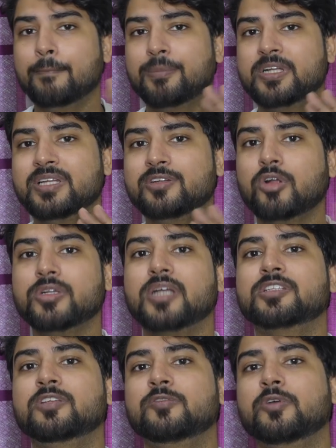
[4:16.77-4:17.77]
But they're not
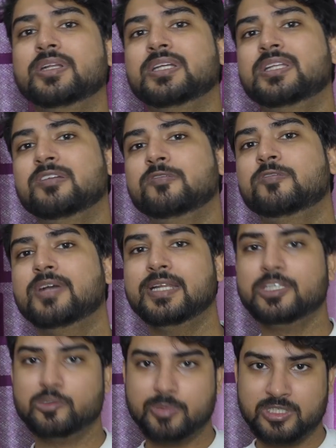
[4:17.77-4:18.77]
asking for anything
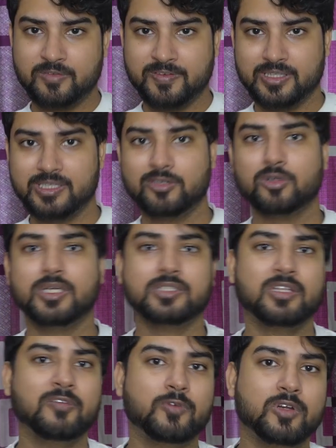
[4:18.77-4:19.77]
very specific. They're not
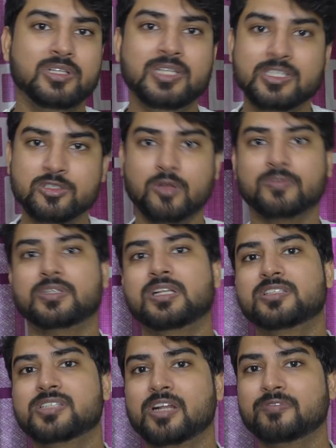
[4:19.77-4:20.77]
asking for a list of
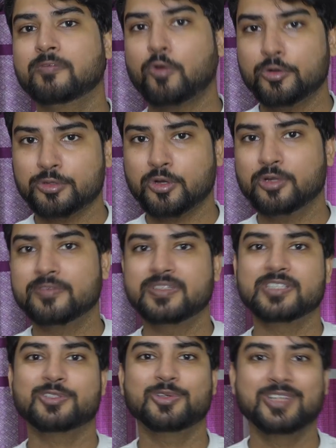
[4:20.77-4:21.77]
skills that we want all of
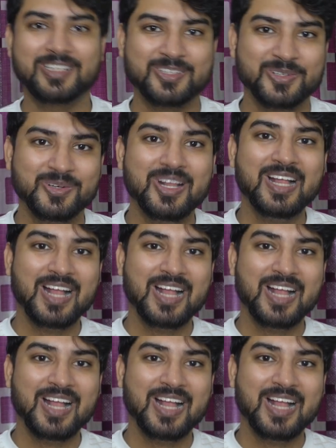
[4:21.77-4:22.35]
this. You need to